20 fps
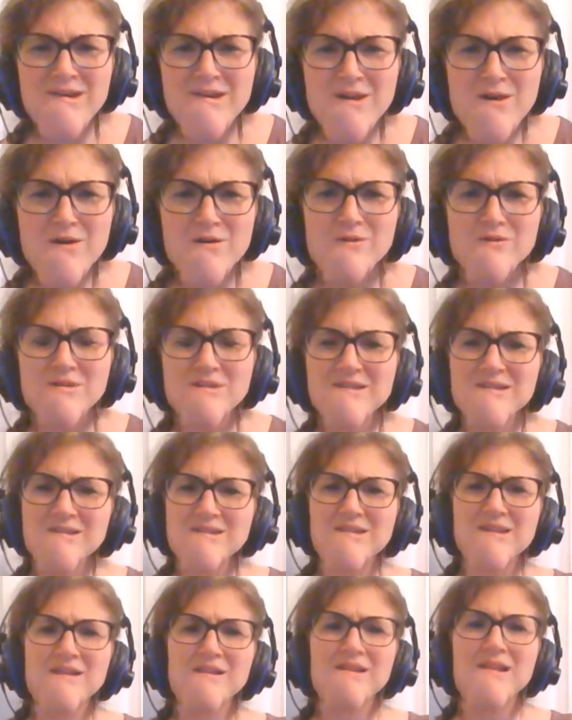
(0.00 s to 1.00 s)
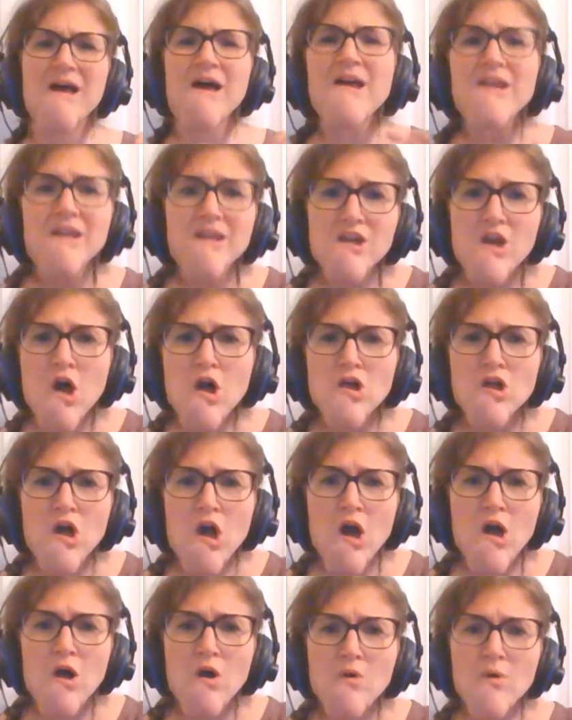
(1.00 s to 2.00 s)
notes because they let it all go
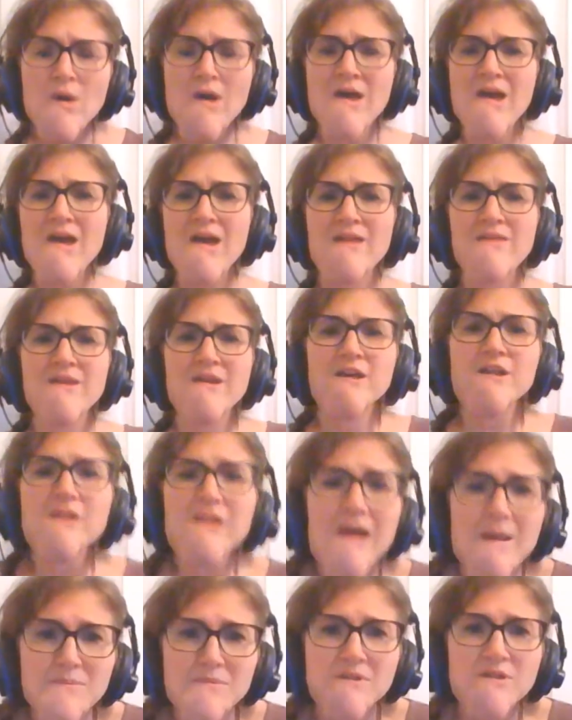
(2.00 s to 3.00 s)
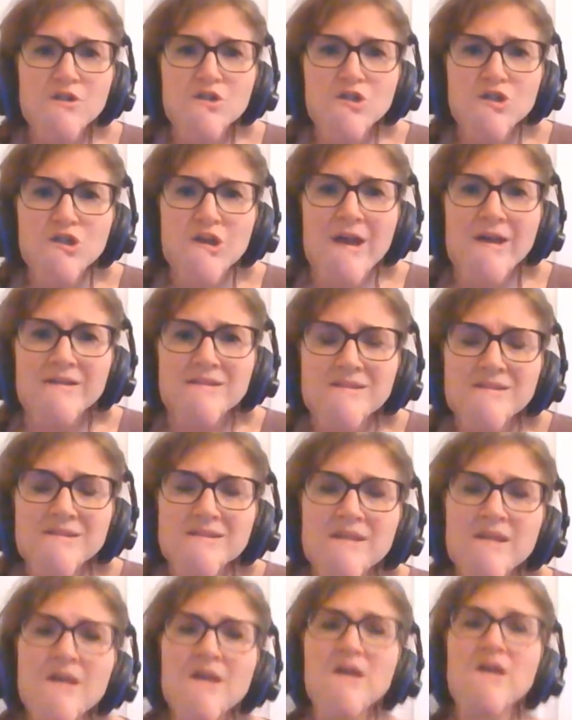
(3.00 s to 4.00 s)
and they collapse their chest.
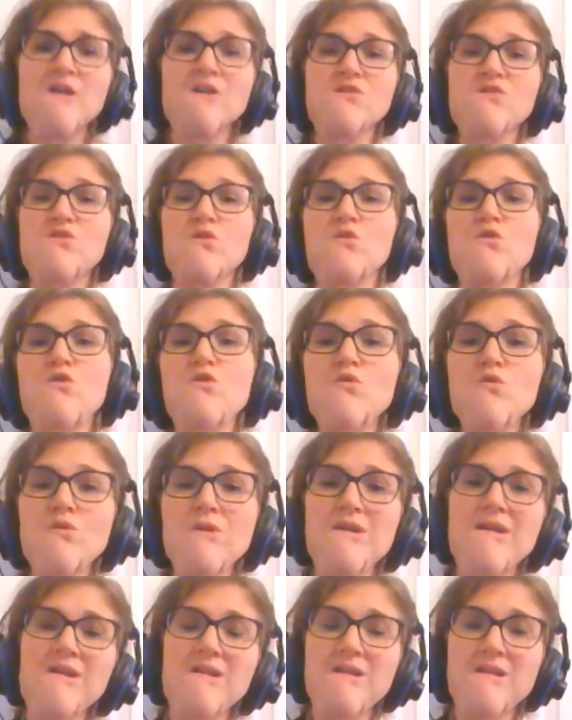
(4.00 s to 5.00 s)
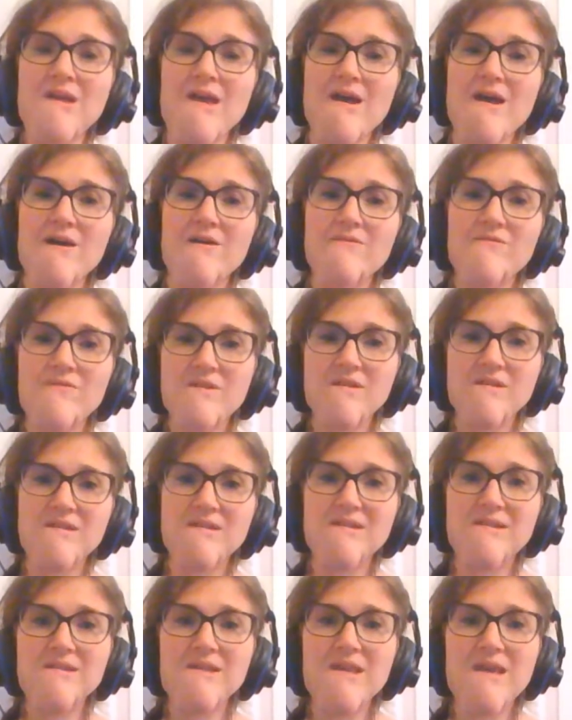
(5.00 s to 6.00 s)
So you need to have the
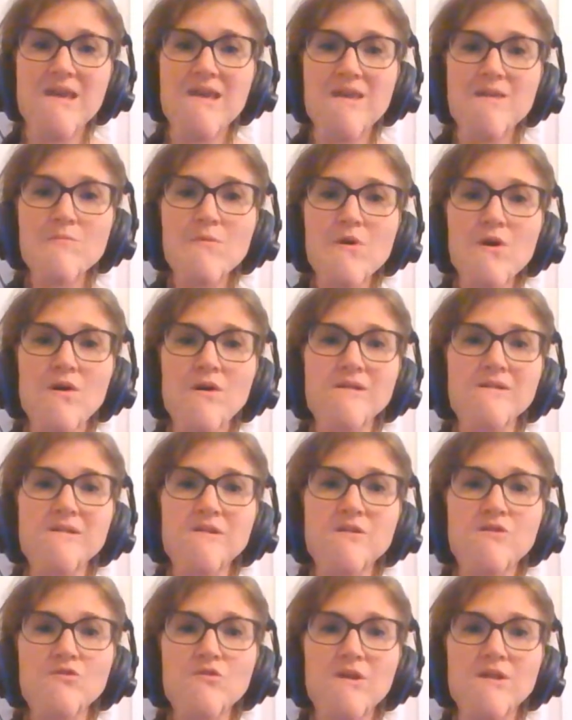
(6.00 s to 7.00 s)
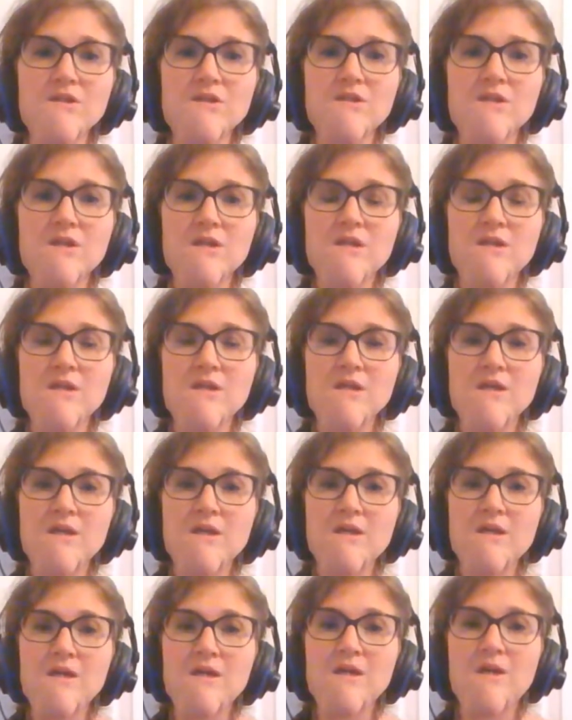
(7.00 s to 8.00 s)
same concentration
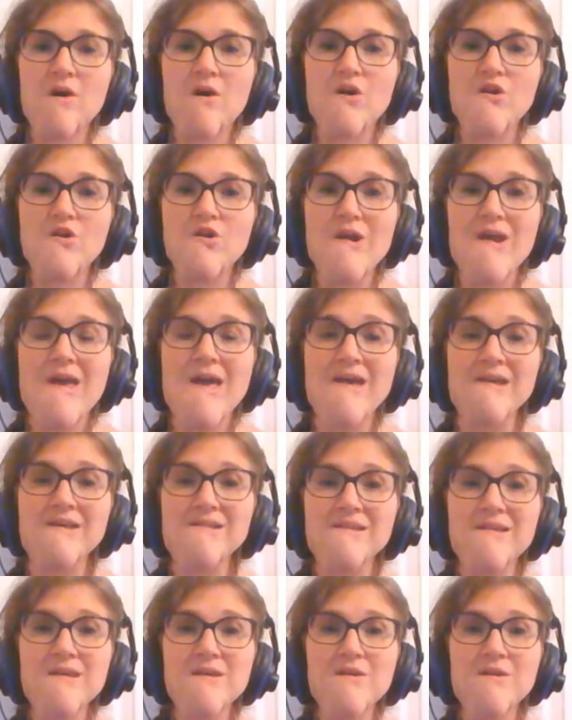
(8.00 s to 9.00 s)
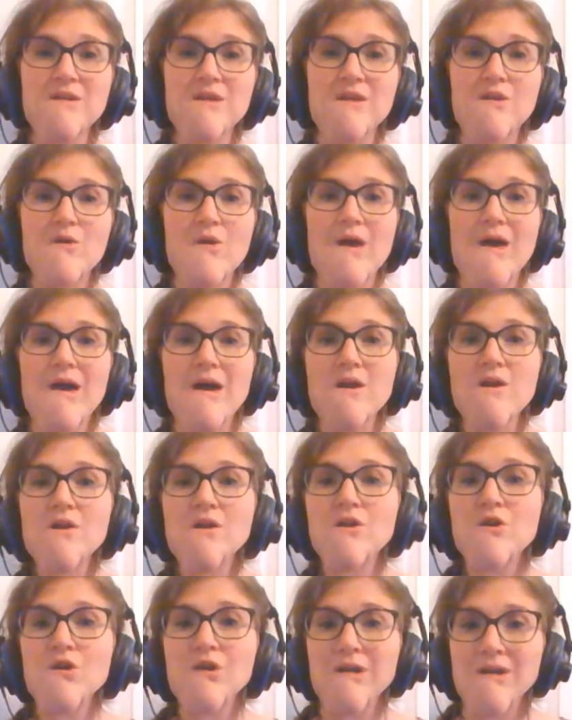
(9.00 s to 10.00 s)
on your exhale that you had on
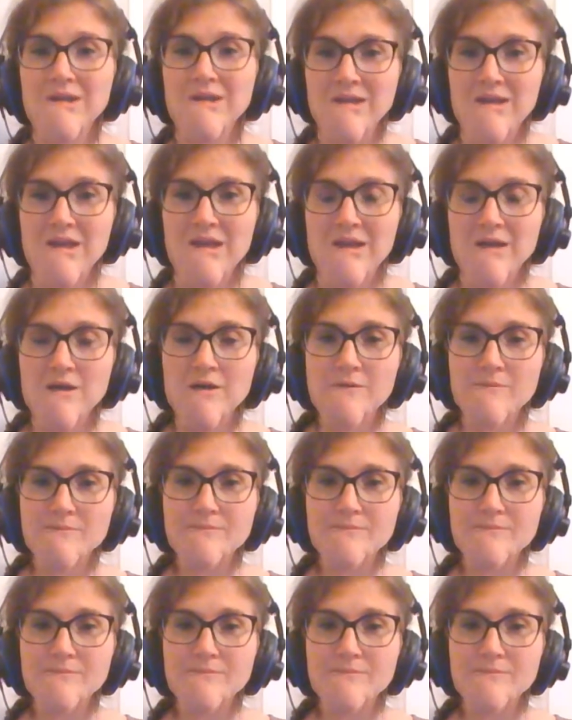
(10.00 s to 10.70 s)
your inhale.